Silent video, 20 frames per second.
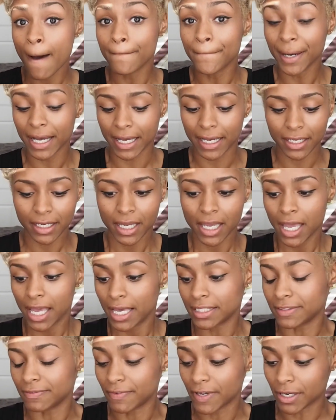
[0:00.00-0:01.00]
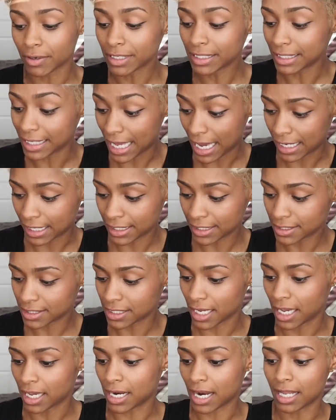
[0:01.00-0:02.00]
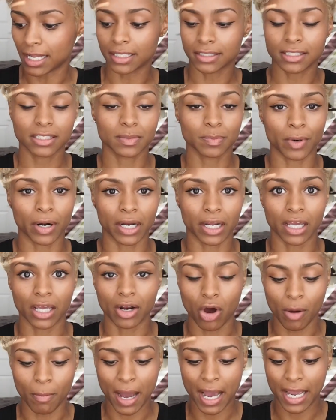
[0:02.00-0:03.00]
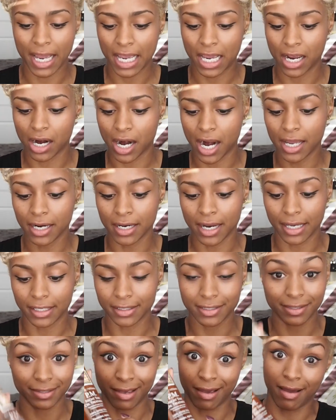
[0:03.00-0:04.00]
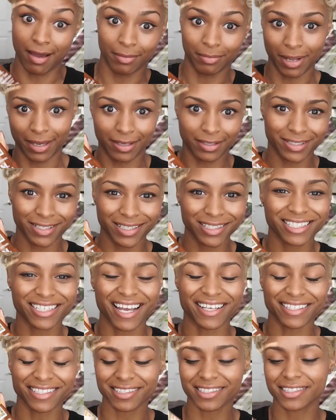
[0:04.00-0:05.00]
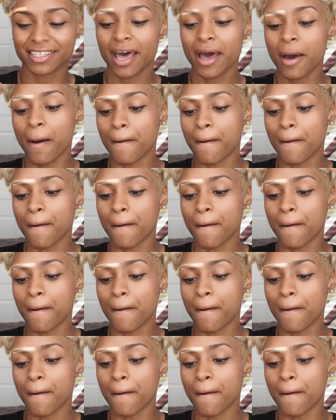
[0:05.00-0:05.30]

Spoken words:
But it's very light, and I like to spray it on my hair at night time, like it suggests.